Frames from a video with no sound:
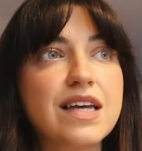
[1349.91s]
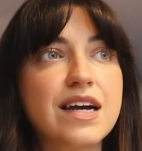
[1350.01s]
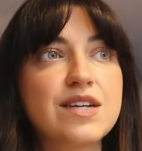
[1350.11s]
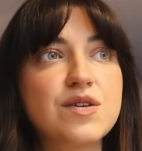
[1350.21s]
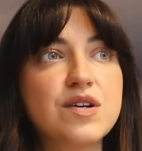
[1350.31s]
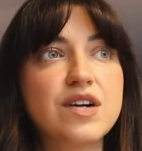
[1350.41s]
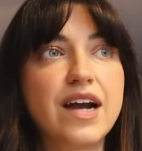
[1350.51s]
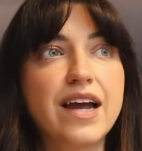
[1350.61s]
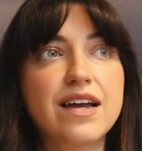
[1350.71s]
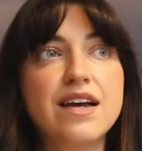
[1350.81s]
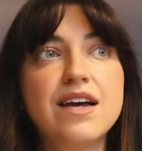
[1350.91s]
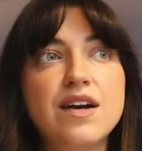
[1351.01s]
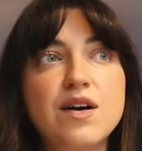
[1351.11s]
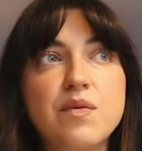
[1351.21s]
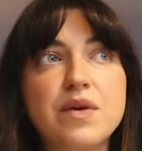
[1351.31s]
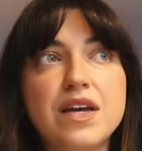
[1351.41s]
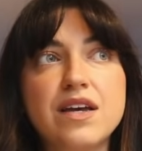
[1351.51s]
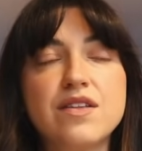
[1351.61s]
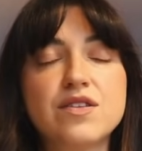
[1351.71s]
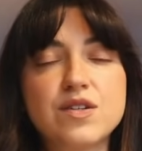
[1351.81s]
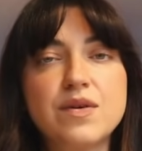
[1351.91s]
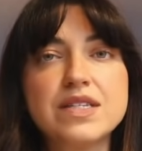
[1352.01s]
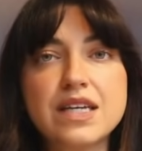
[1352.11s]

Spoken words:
Like I told Greg, there's always